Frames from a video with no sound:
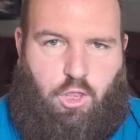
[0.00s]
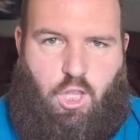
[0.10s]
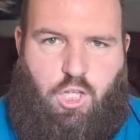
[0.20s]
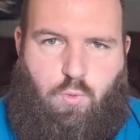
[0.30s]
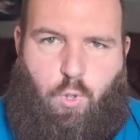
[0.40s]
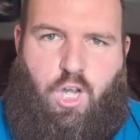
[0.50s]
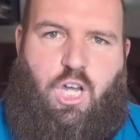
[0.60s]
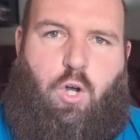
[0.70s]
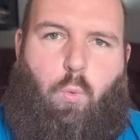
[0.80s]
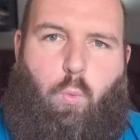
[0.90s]
This week
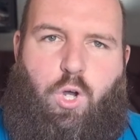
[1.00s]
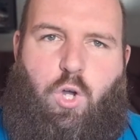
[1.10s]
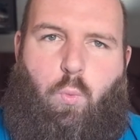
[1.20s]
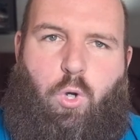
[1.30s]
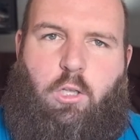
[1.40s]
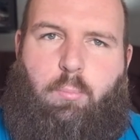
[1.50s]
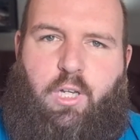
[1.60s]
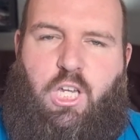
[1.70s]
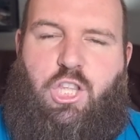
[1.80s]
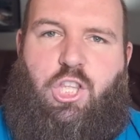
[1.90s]
we will
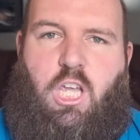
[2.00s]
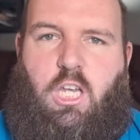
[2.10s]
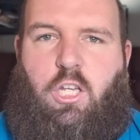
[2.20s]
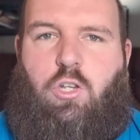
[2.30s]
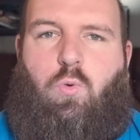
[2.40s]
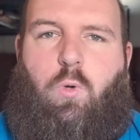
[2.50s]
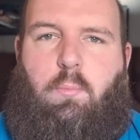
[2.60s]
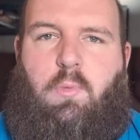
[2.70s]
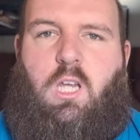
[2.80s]
be taking you with me